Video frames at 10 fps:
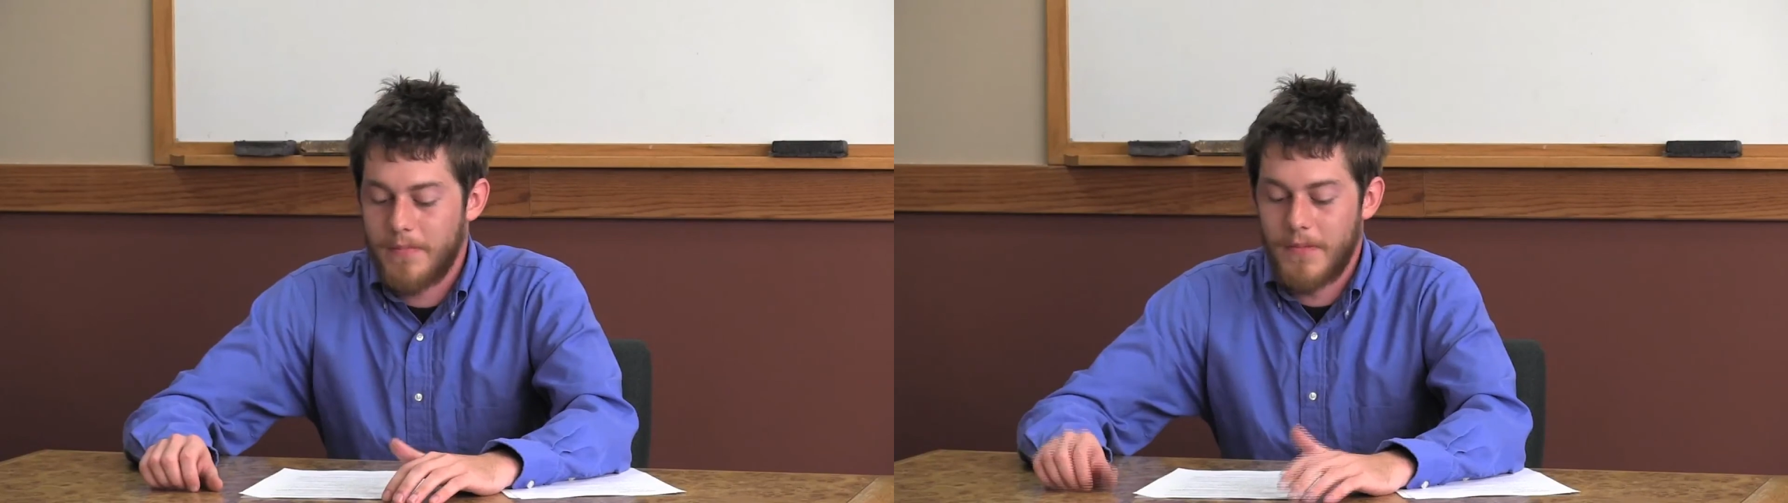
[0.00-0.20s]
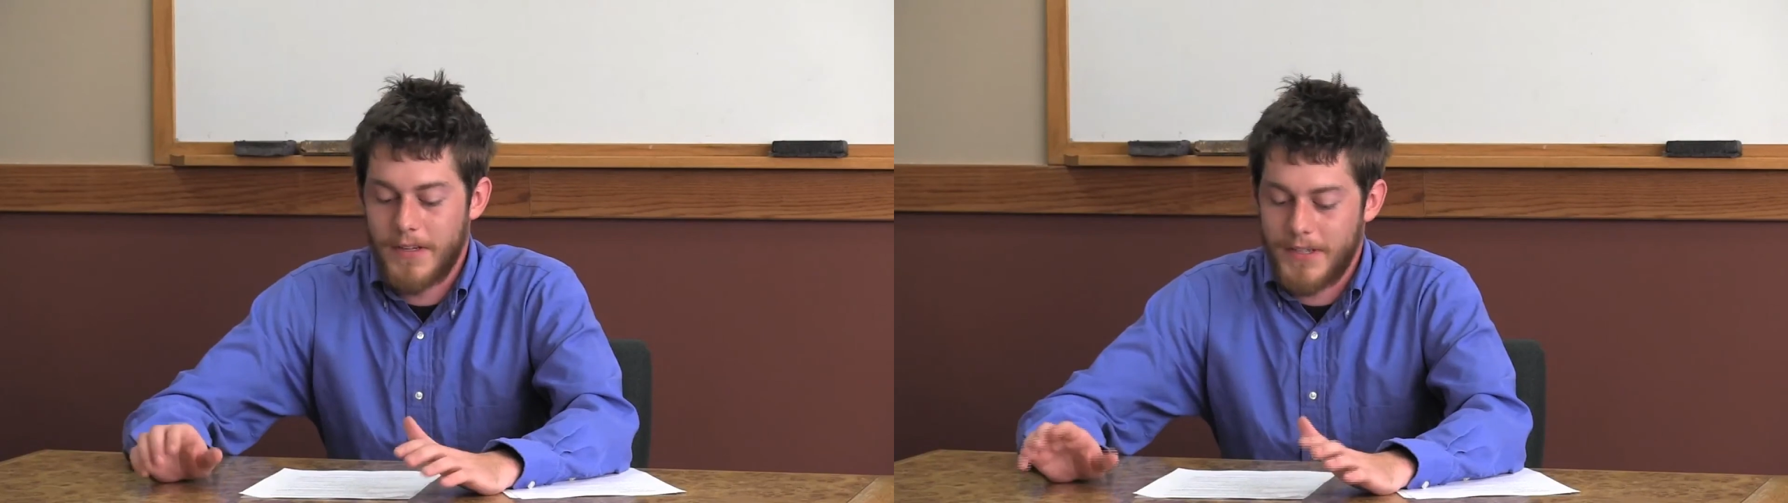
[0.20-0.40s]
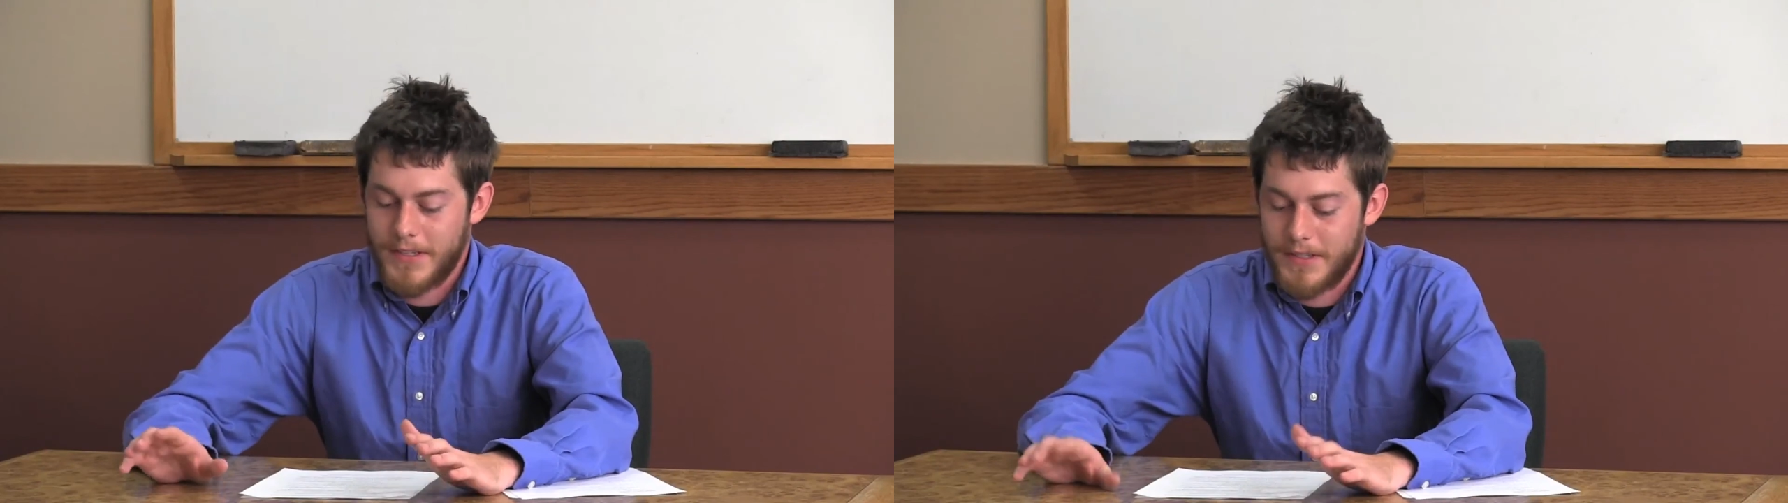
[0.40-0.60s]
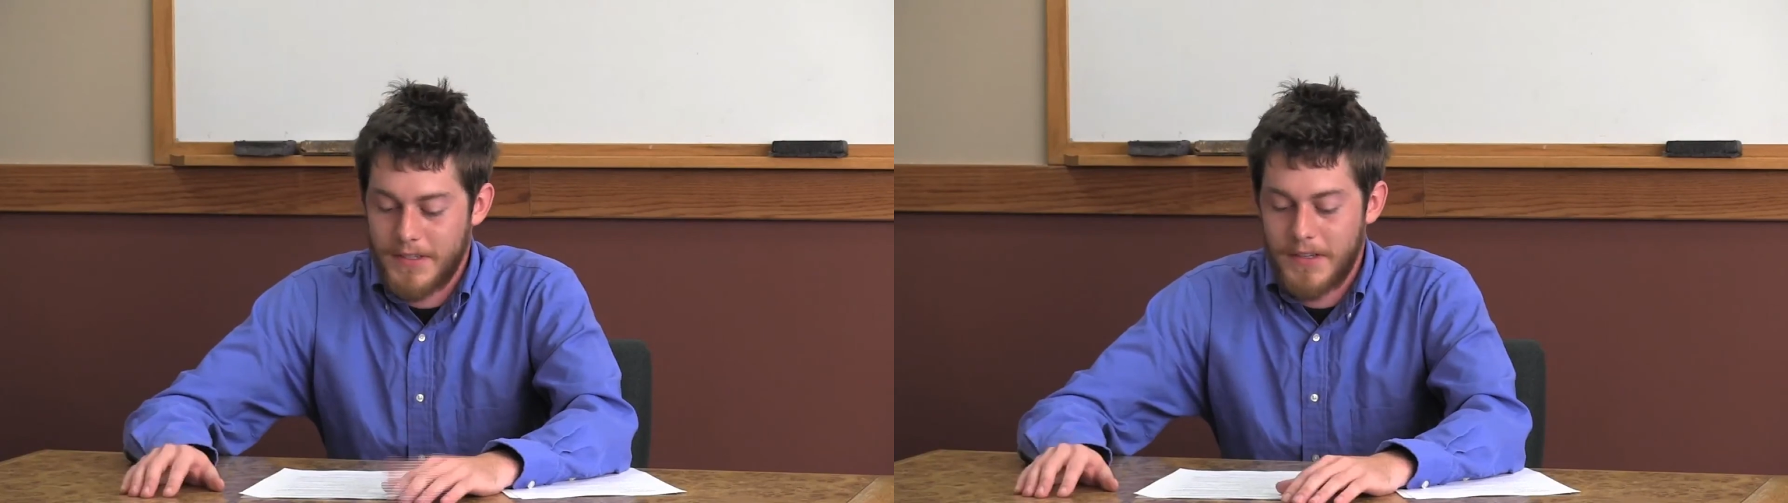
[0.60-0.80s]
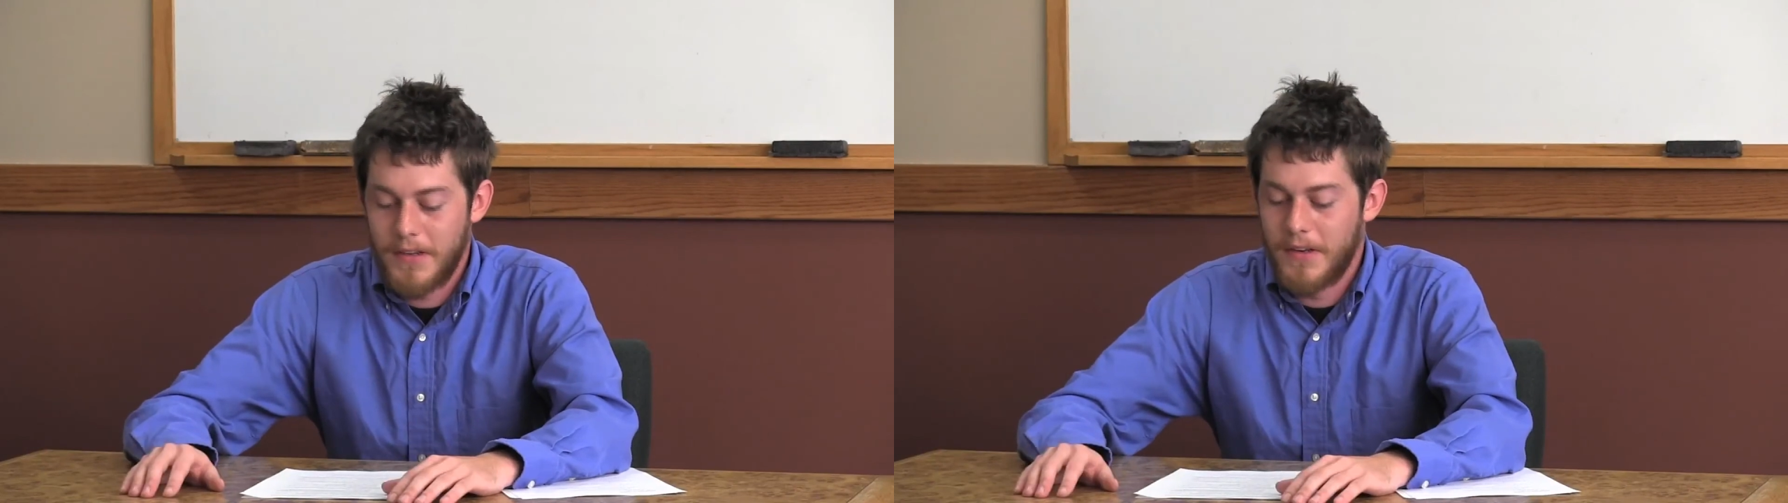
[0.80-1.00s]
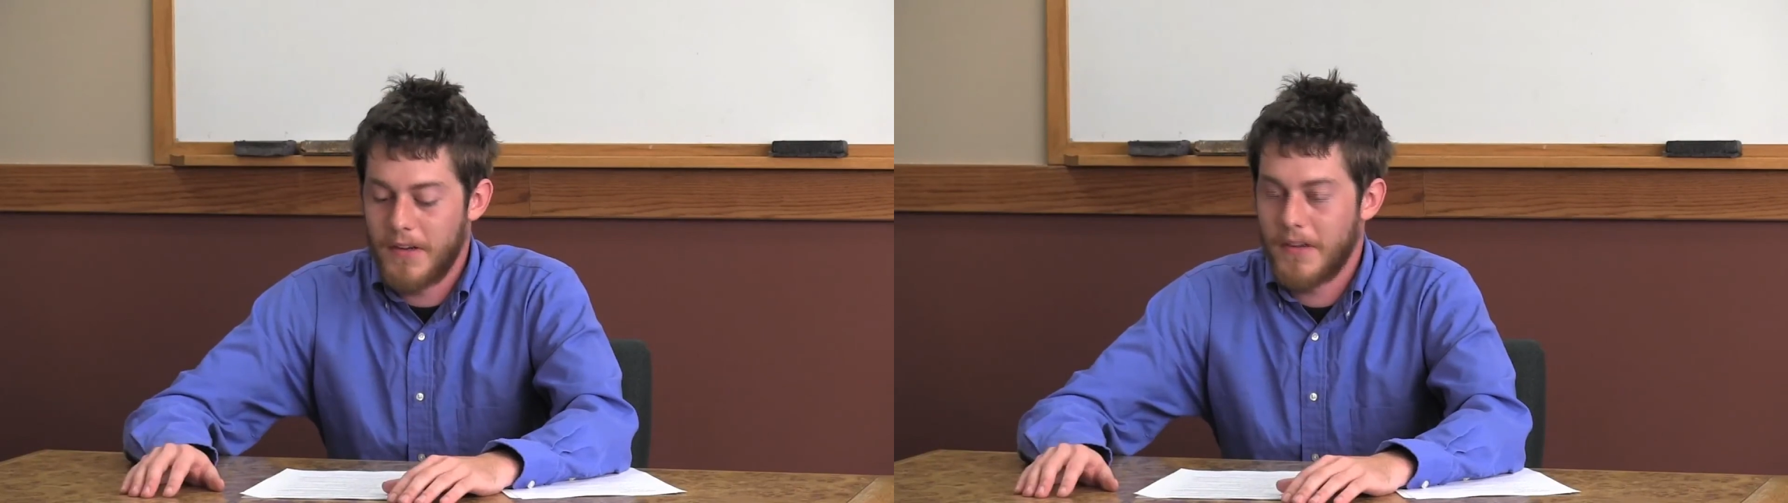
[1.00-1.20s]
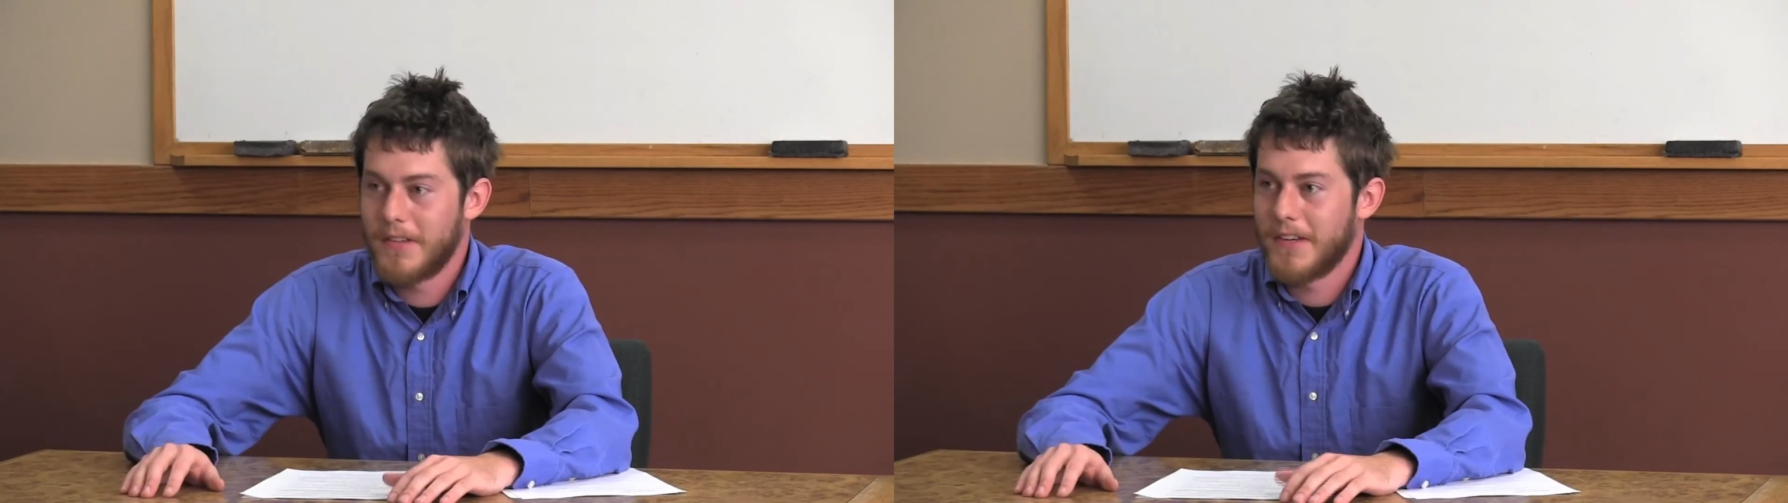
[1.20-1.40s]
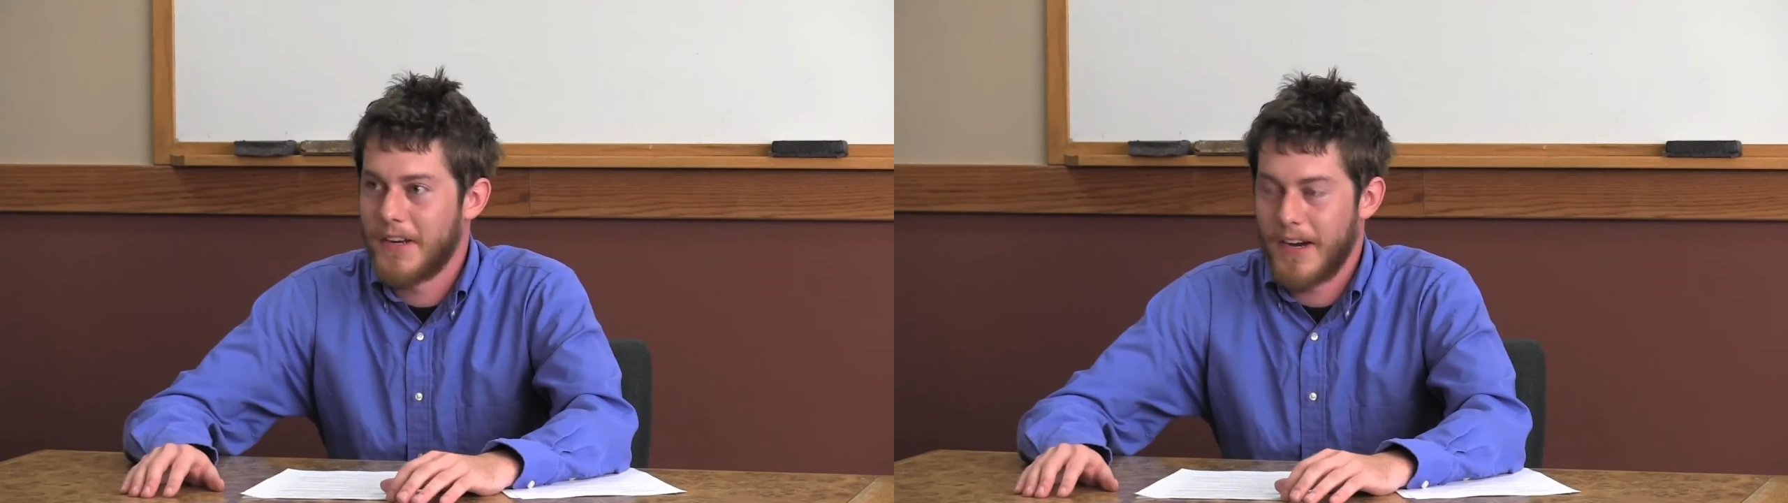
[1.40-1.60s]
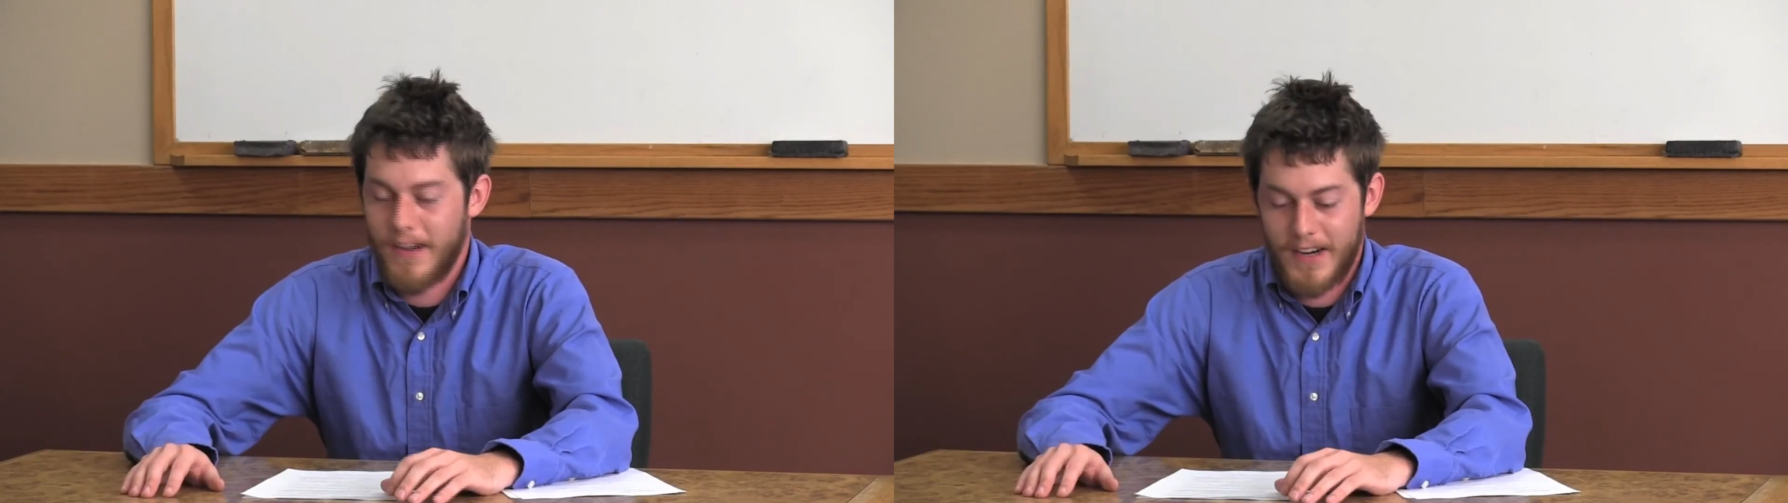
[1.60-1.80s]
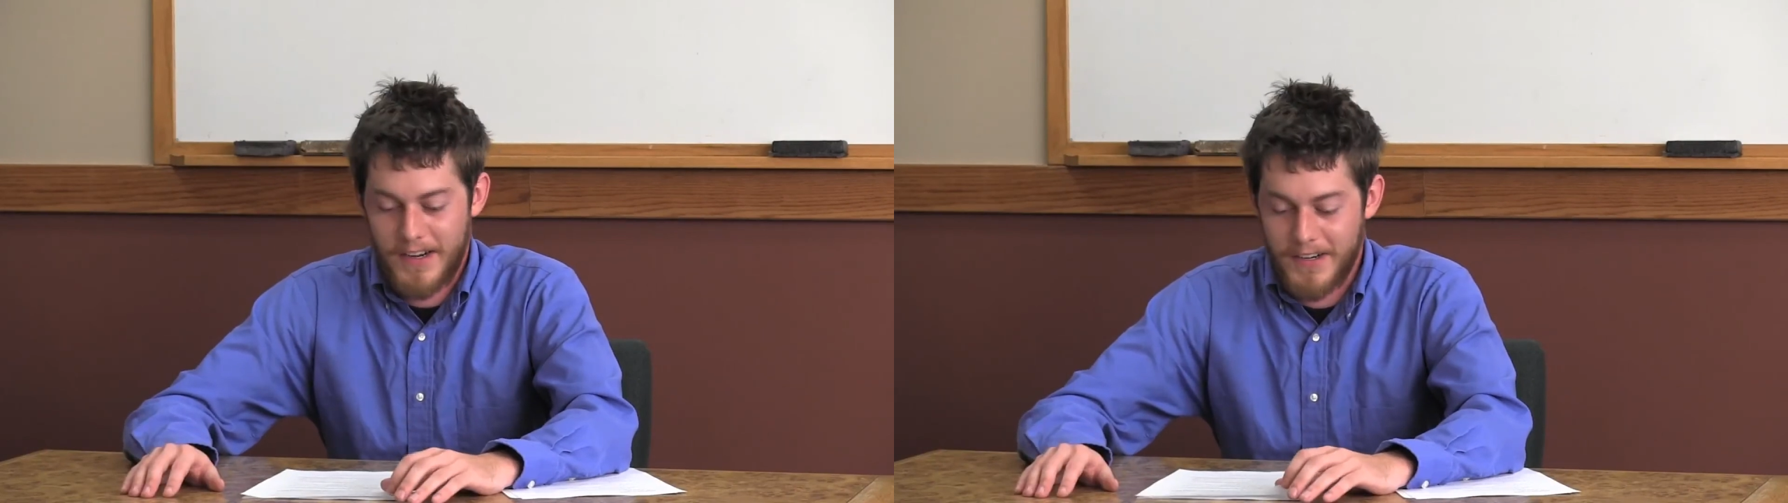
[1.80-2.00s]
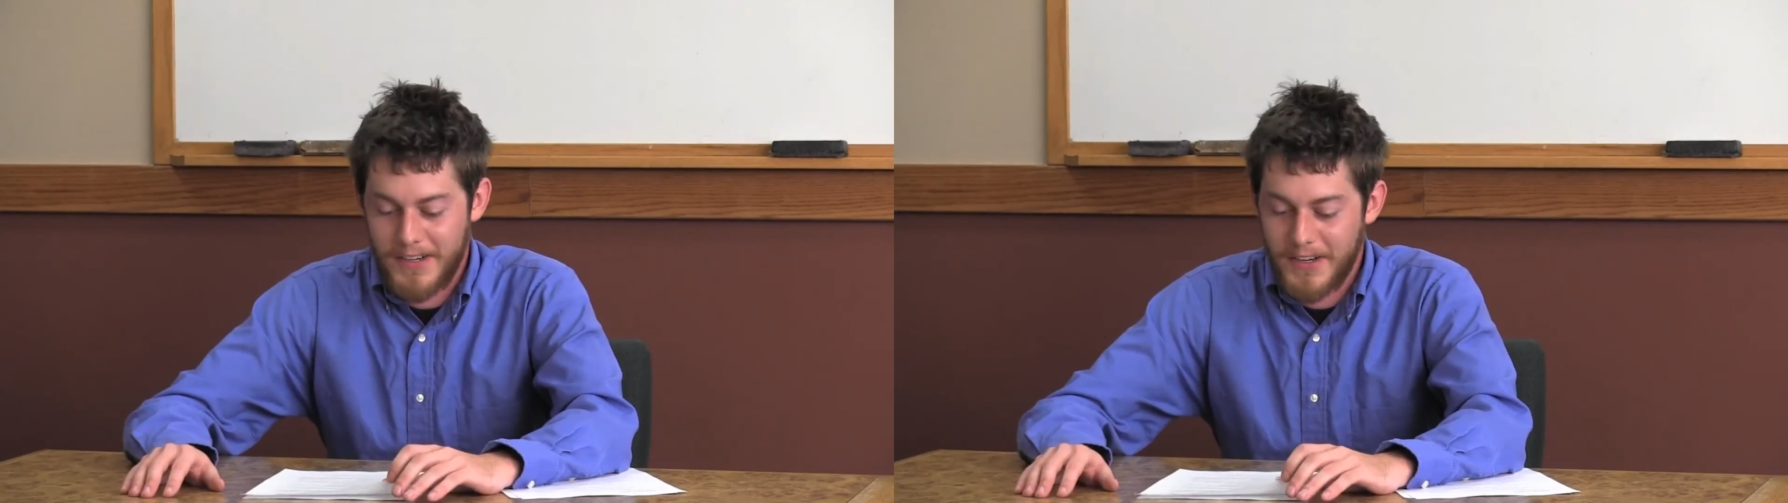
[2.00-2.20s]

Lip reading: It's just an arrogant